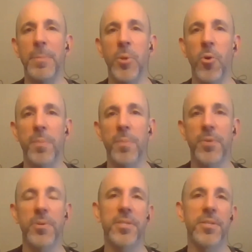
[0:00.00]
or
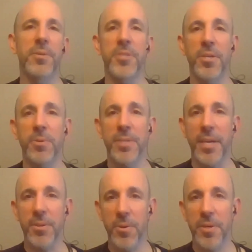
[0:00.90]

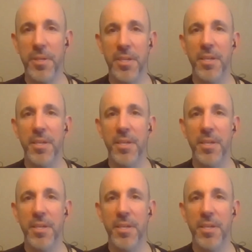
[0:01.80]
brokeisnojoke.org.